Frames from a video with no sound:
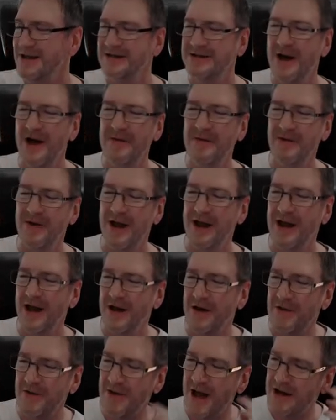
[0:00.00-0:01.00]
Sniper
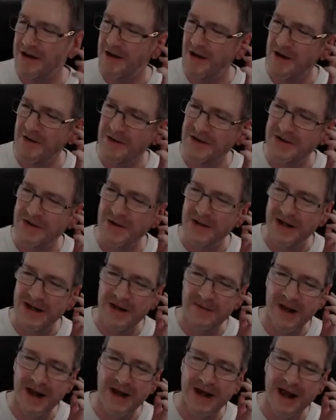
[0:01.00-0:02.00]
Echo and I were
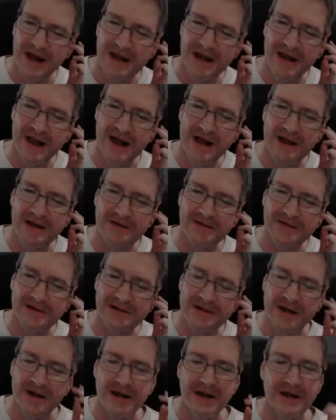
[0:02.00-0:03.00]
talking about how you can't
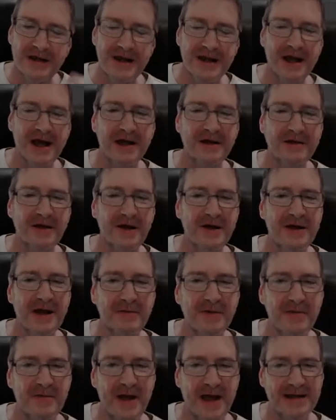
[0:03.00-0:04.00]
you can't load
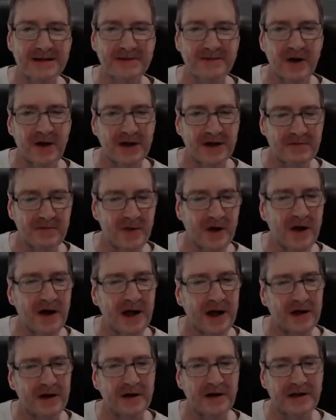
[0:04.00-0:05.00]
up a Max file in
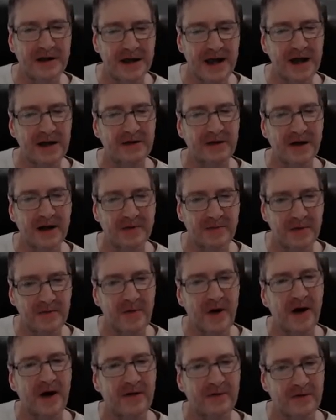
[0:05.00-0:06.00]
Maya and you can't load up a
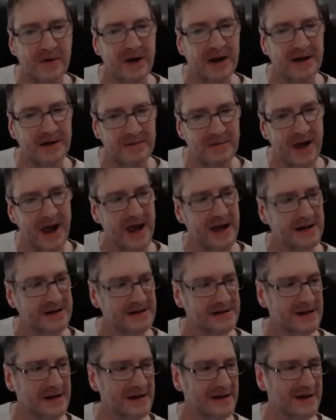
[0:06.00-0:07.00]
Maya file in
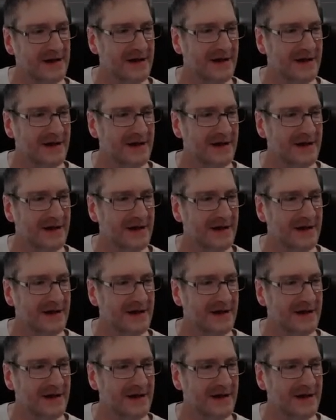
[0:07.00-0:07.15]
Max.